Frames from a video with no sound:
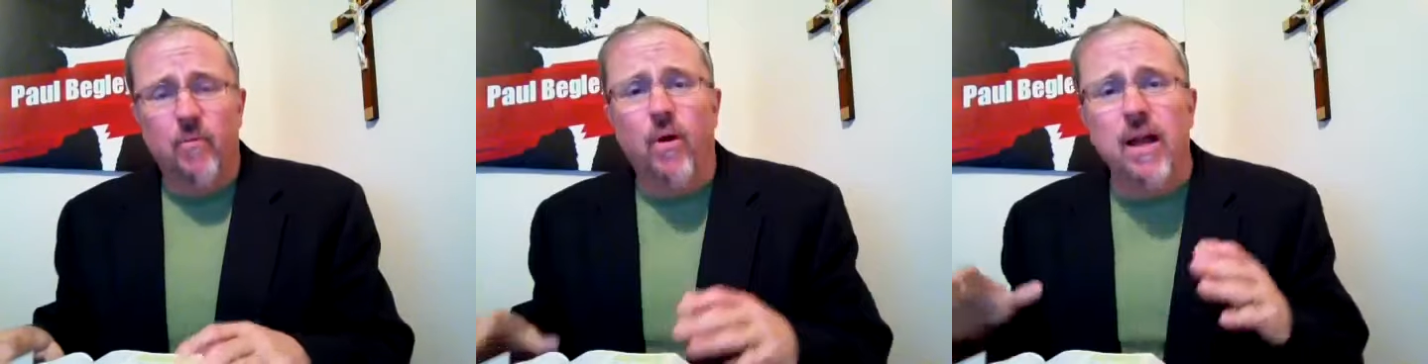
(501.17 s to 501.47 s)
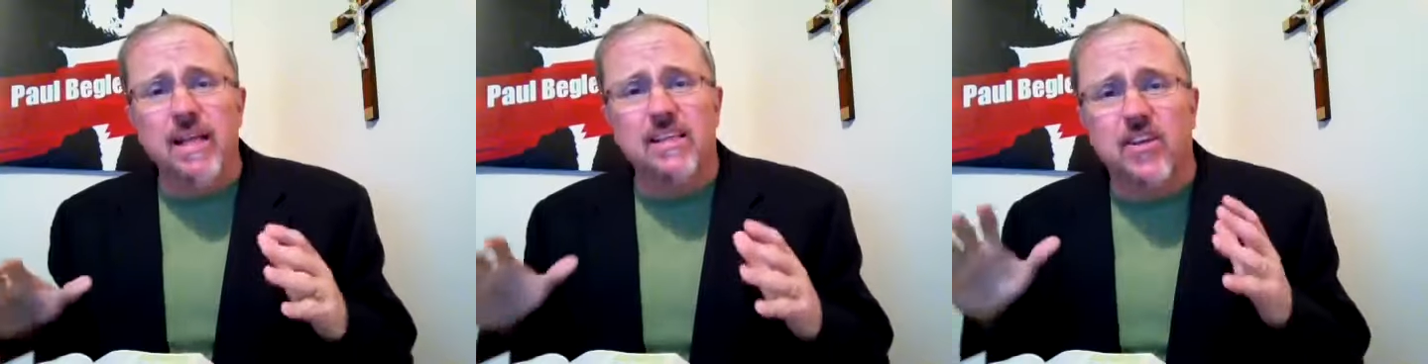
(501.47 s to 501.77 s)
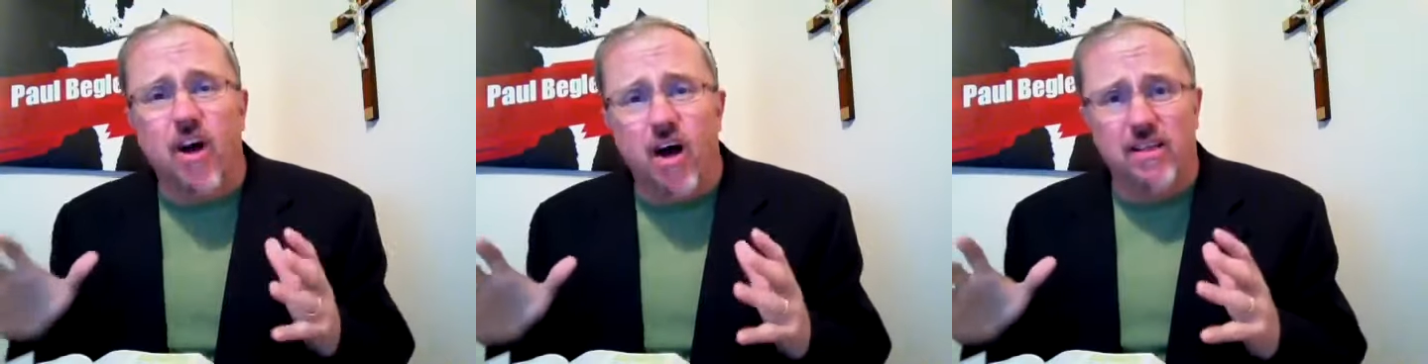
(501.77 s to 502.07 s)
What is
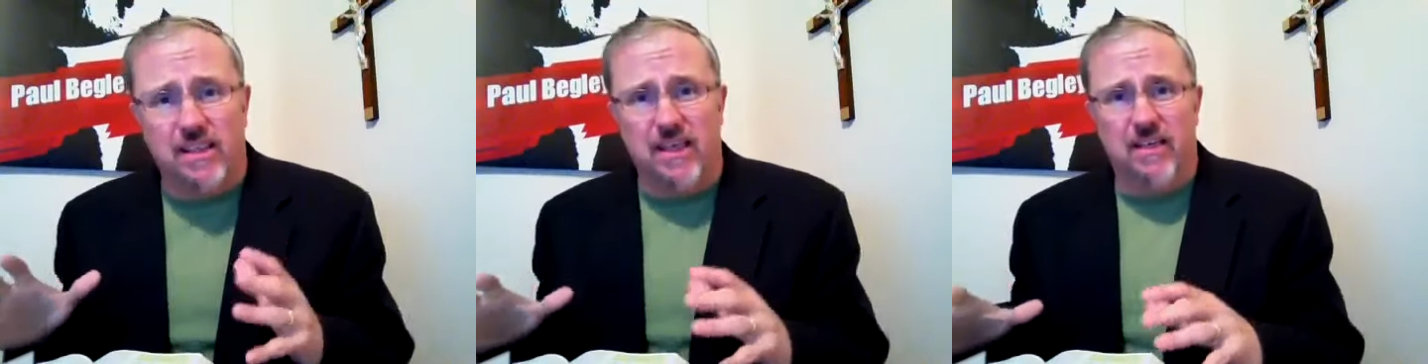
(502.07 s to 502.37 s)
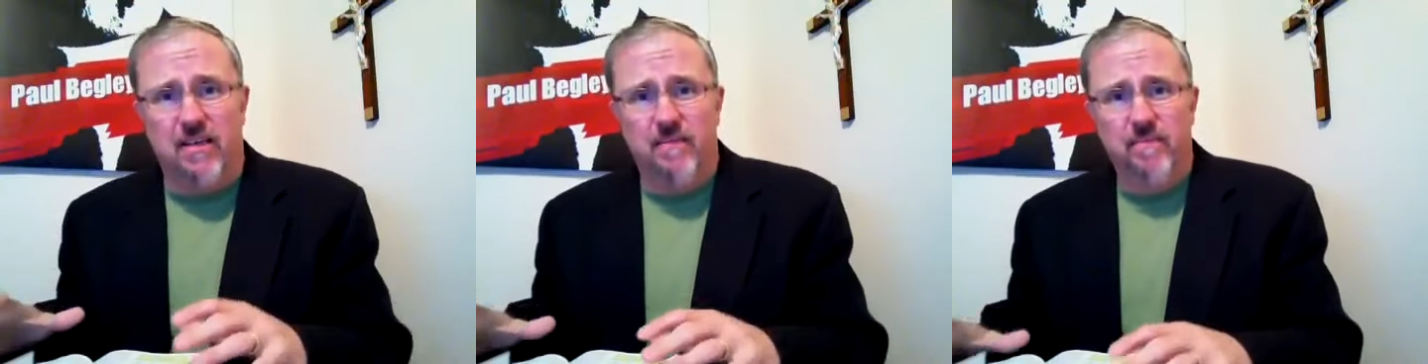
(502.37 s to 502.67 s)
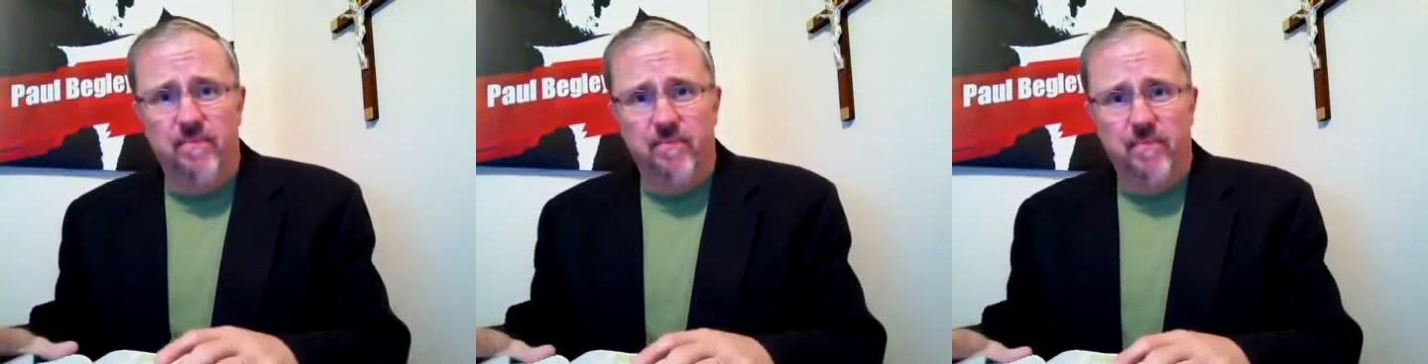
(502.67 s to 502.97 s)
causing
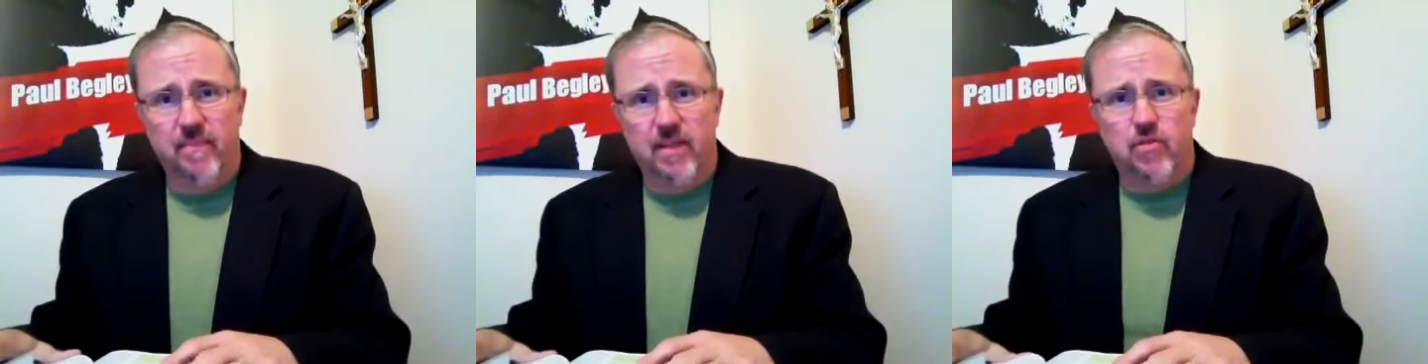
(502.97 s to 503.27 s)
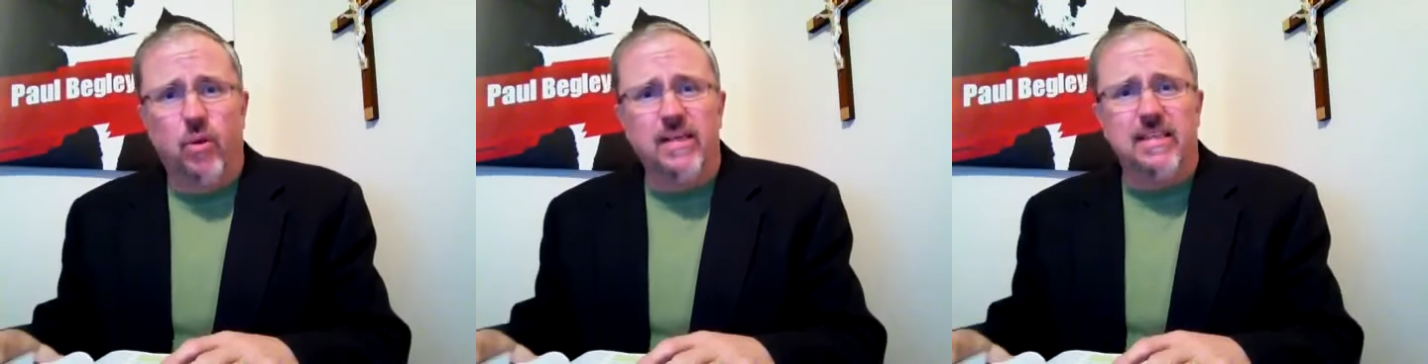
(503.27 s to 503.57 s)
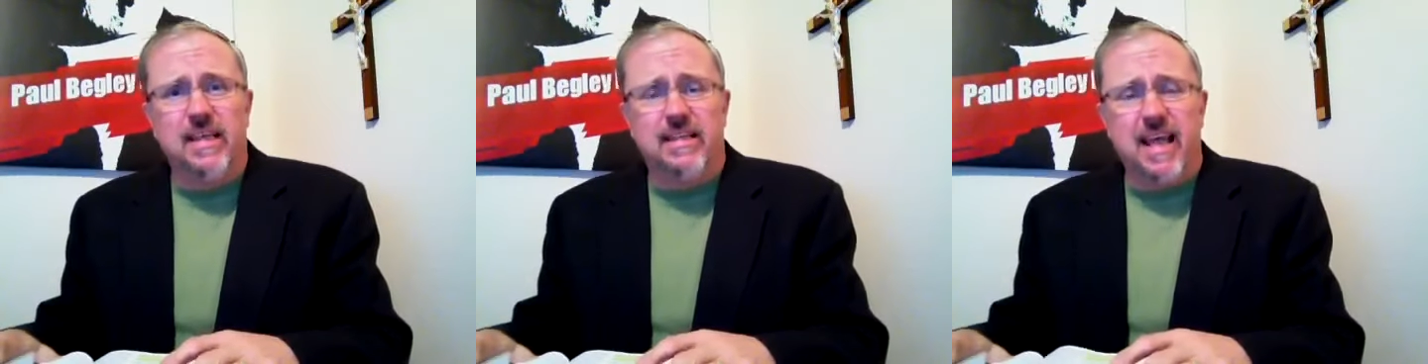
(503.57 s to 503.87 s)

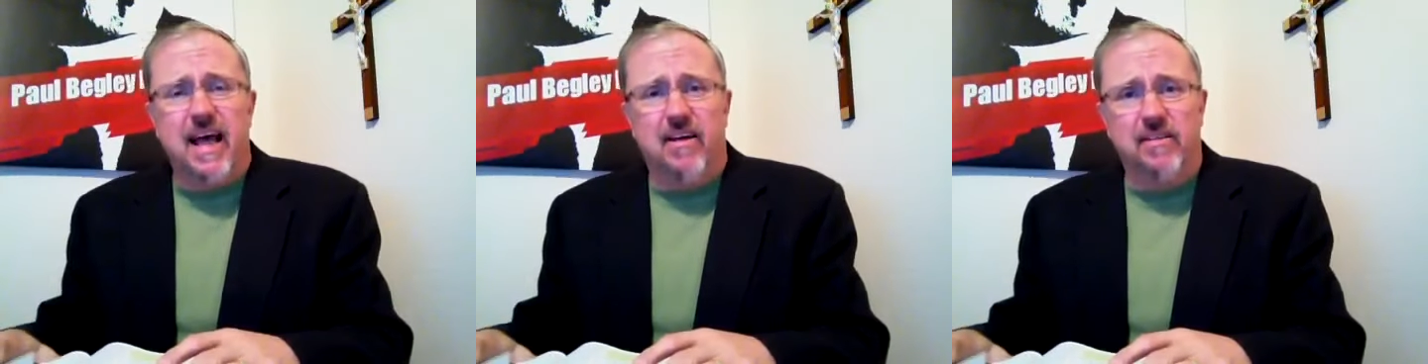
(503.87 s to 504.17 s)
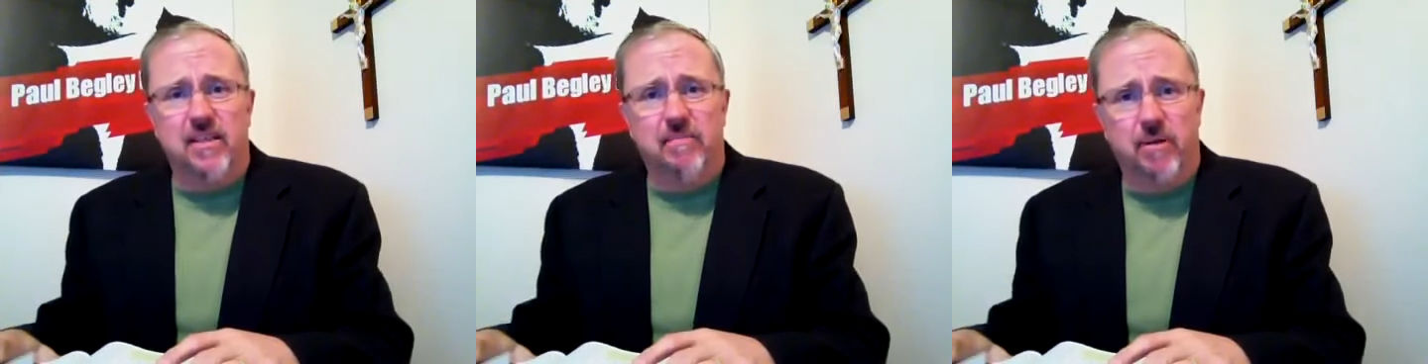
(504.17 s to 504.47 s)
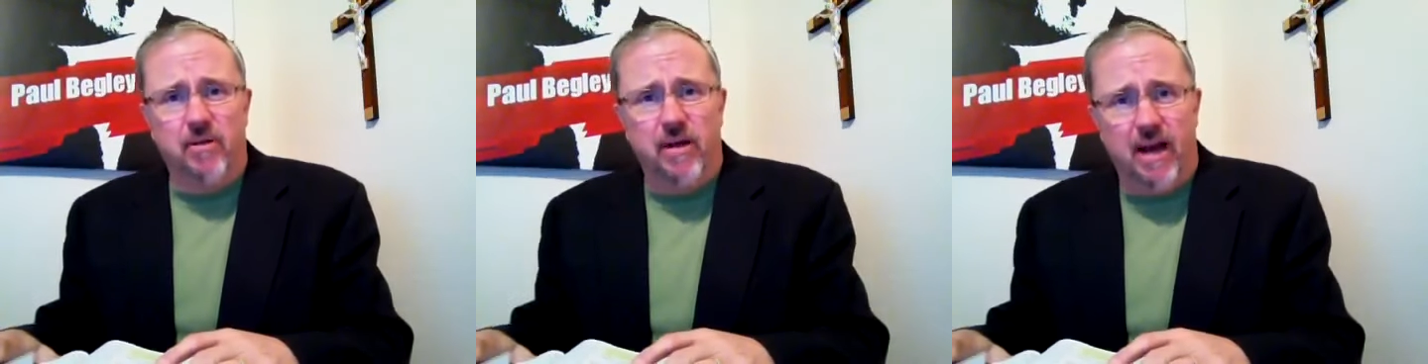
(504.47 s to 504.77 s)
twenty thousand
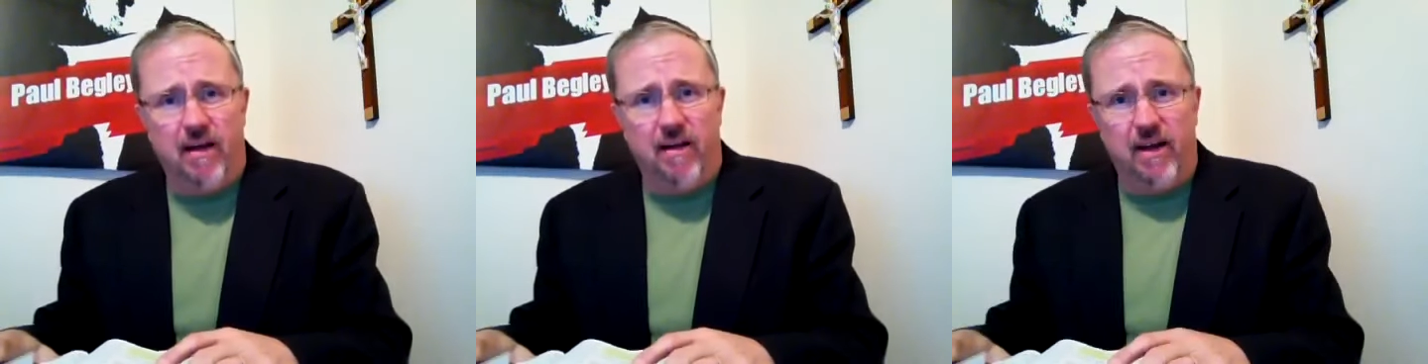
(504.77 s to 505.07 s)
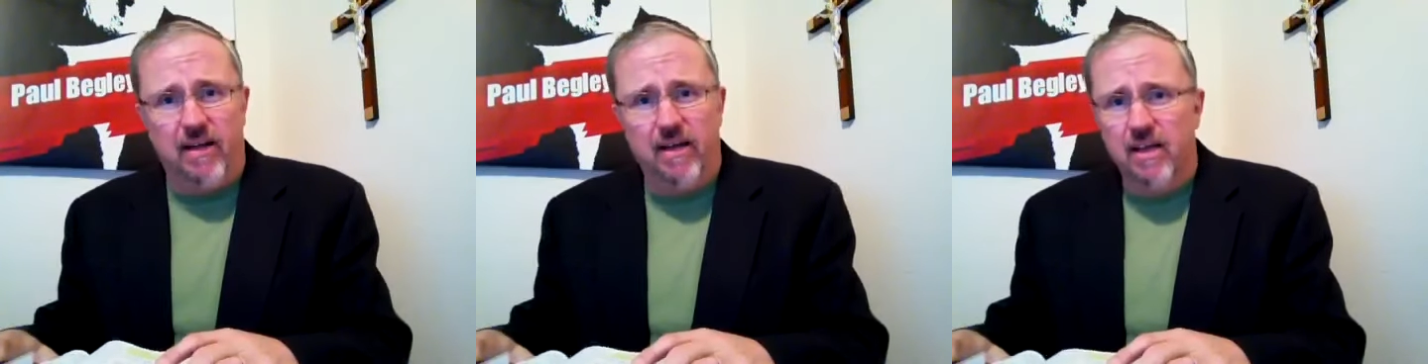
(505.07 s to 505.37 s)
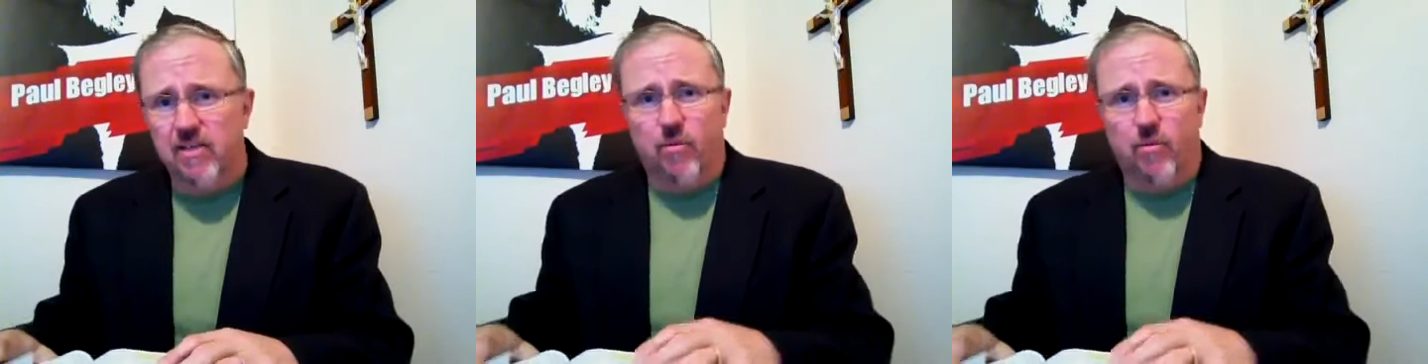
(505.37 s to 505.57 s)
blue herring